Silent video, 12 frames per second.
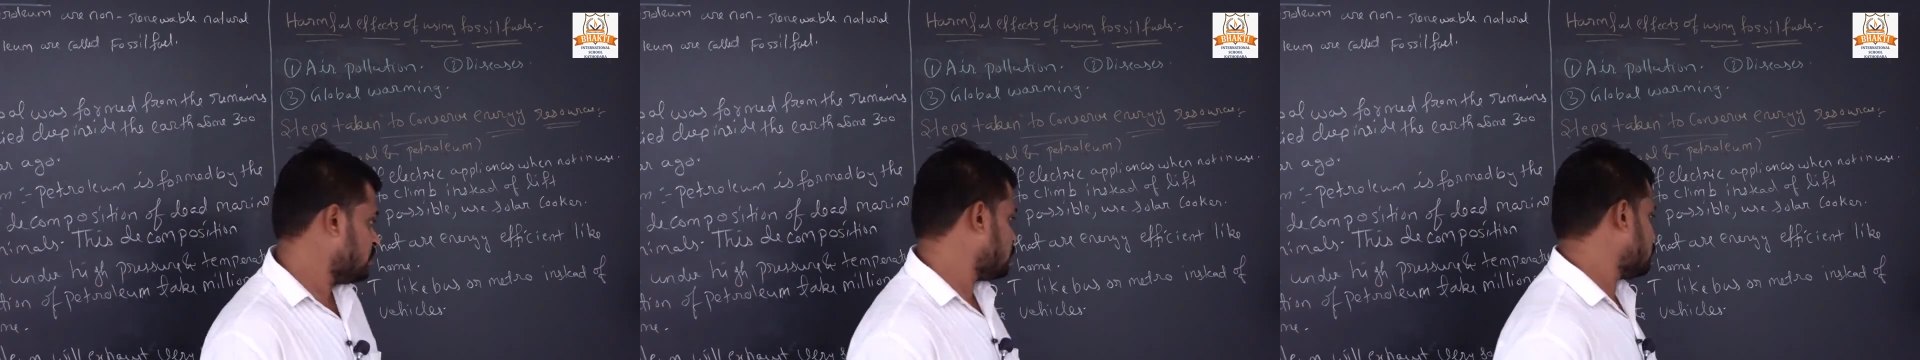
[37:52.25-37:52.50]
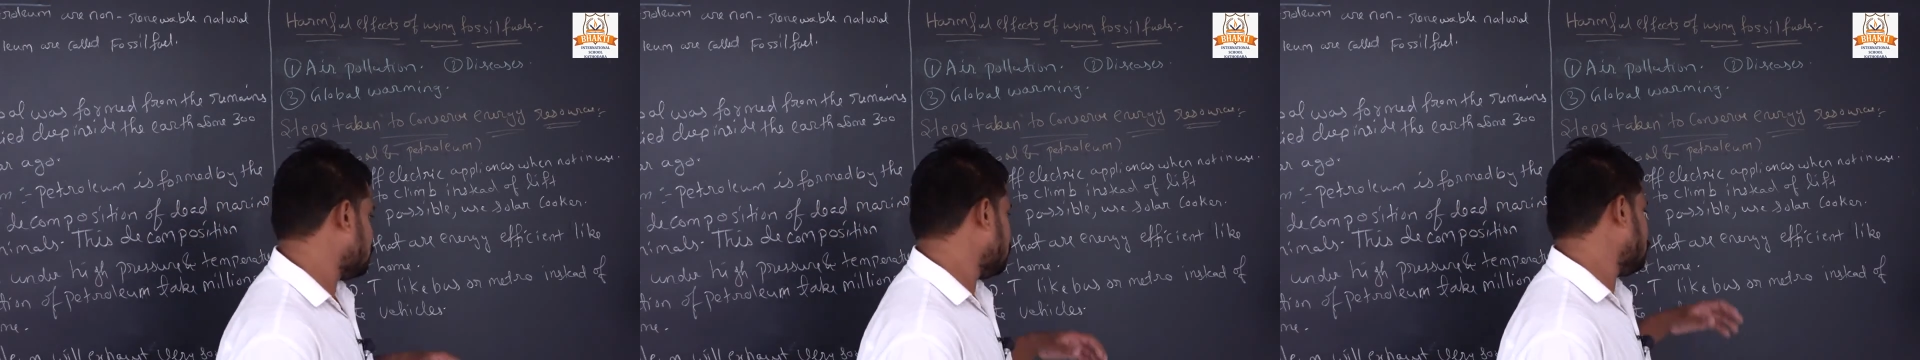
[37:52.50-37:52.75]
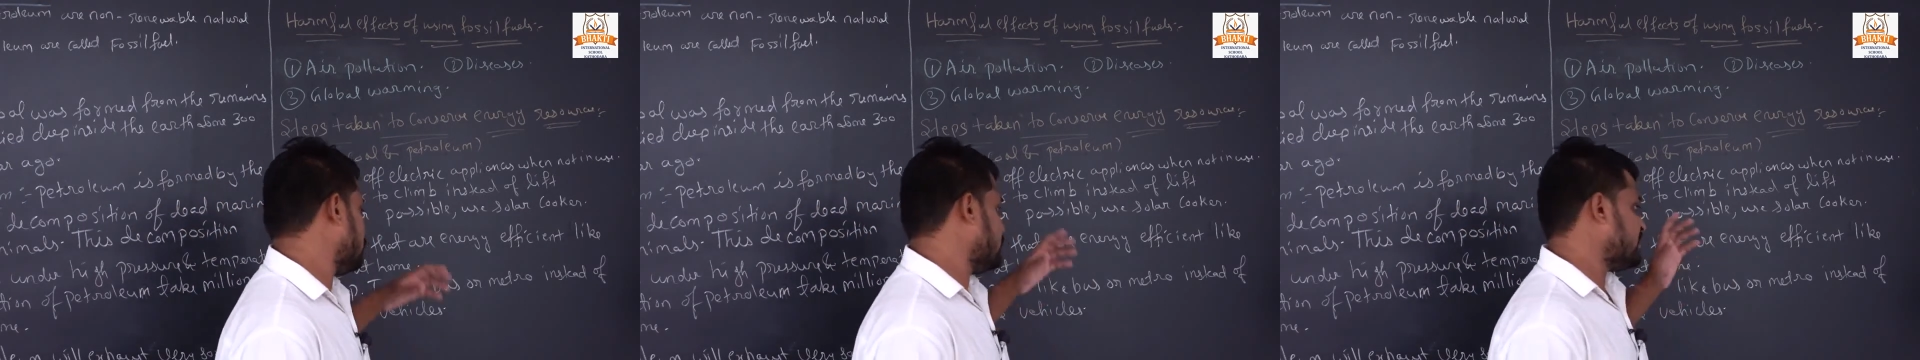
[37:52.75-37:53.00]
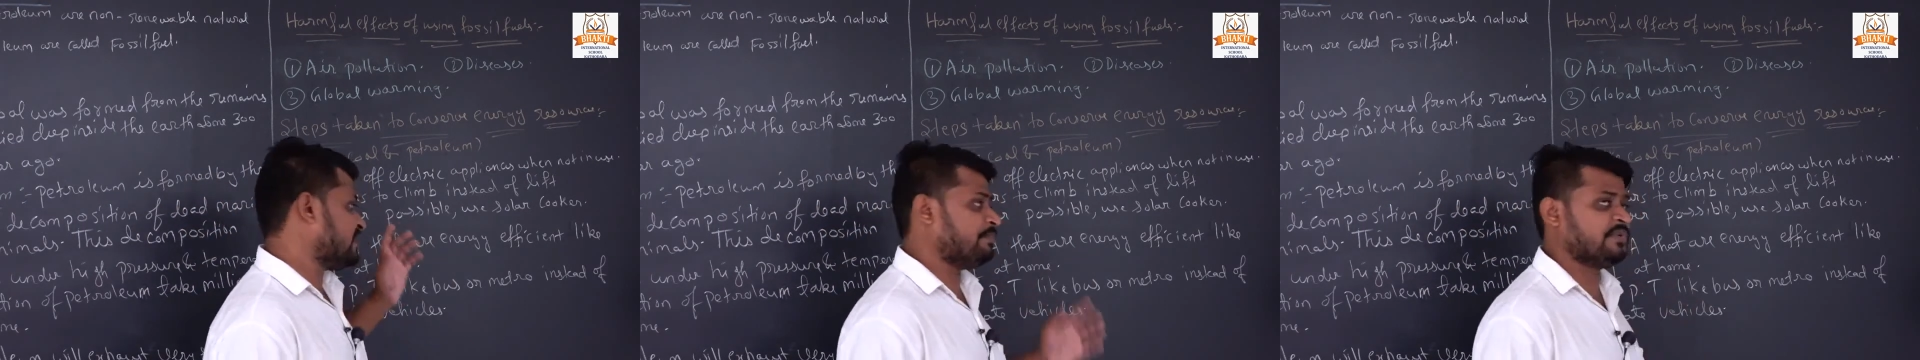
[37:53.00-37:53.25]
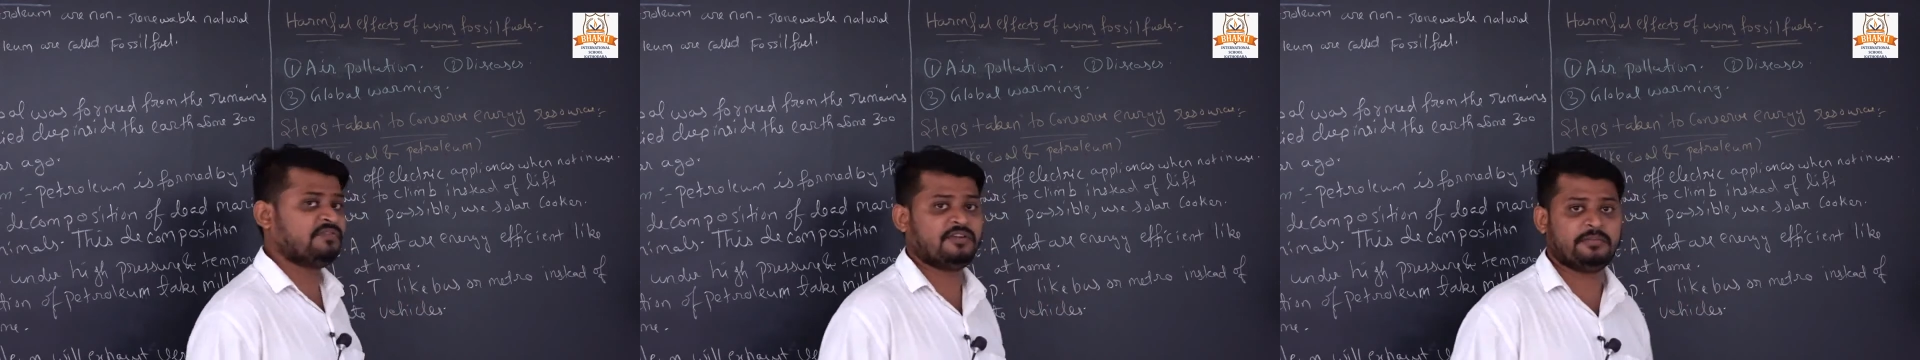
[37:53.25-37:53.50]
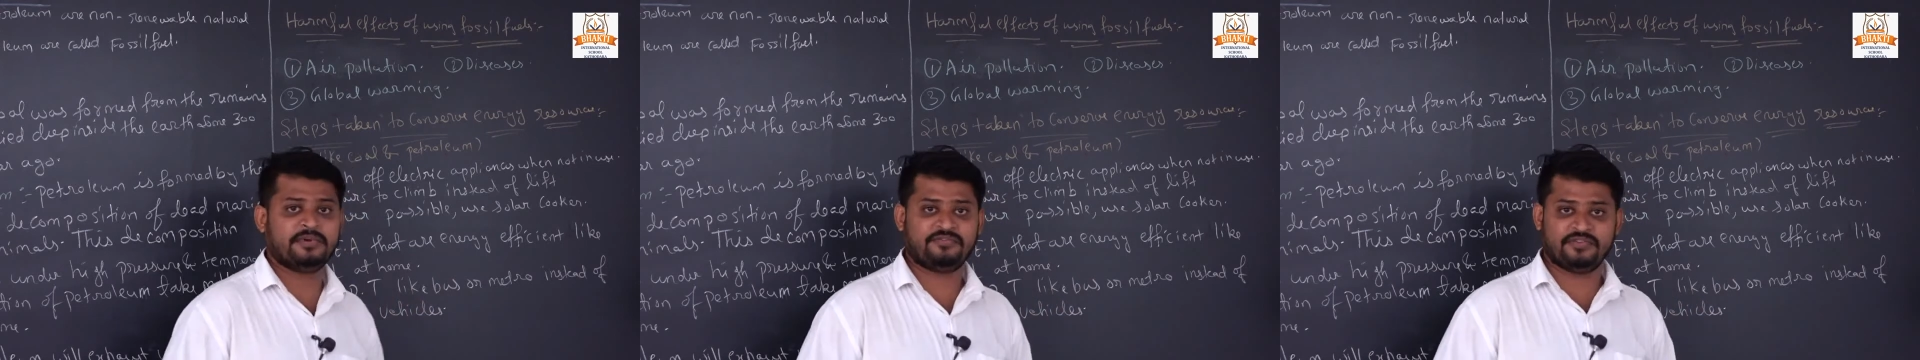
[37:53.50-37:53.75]
So this chapter
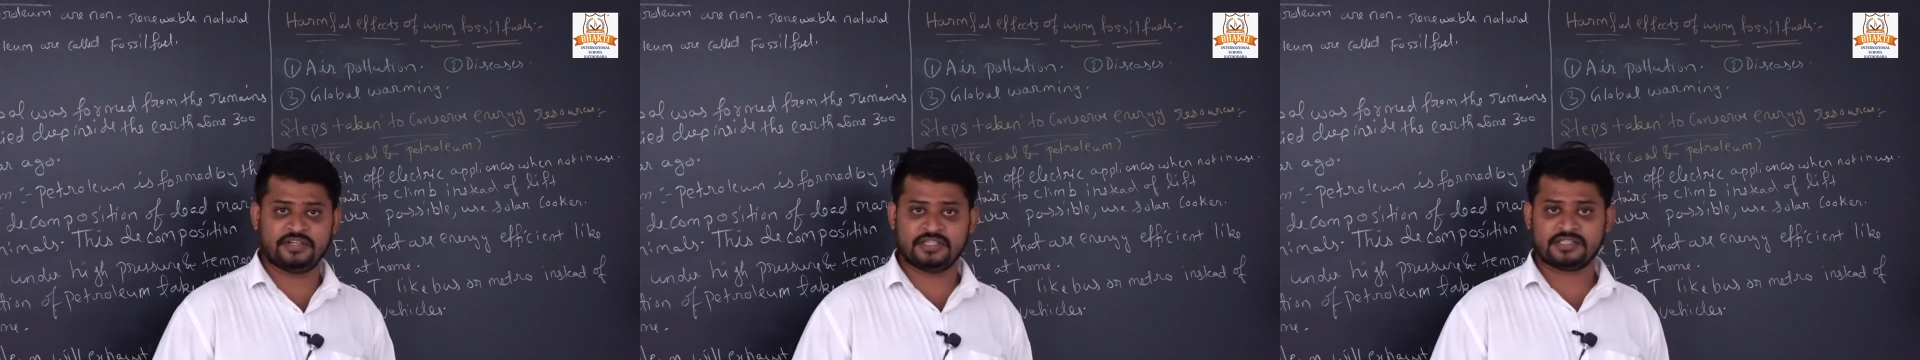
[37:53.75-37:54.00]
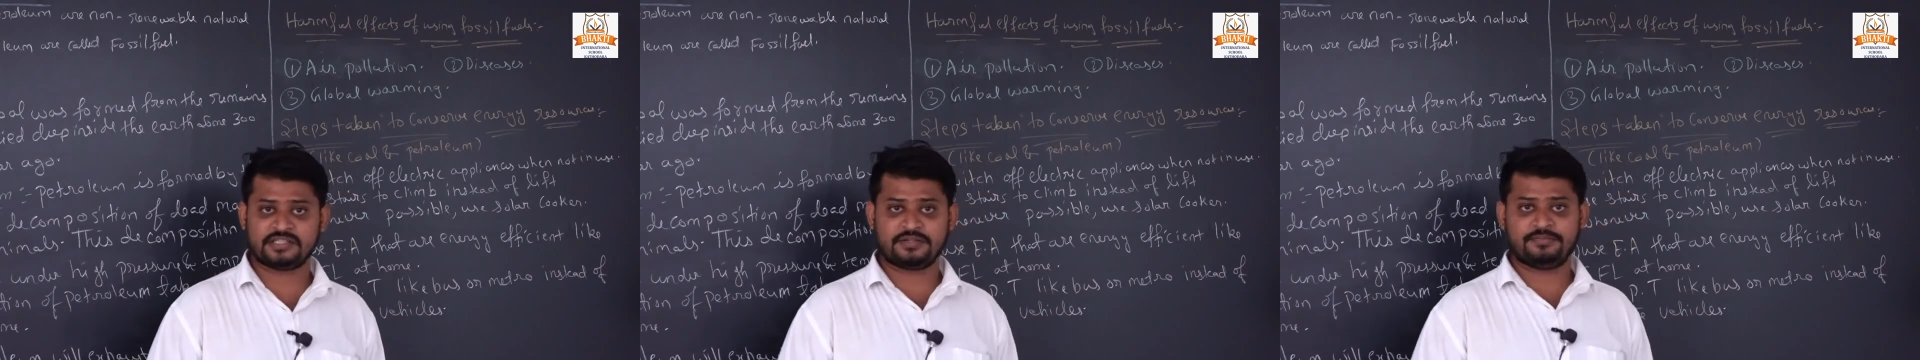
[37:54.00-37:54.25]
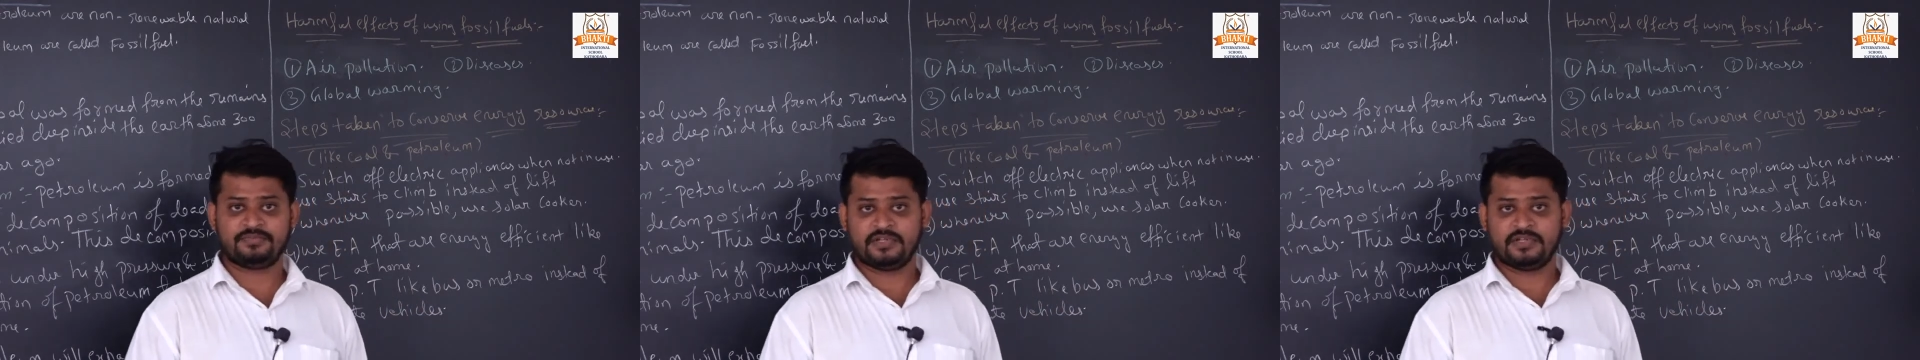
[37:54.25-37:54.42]
will be finished.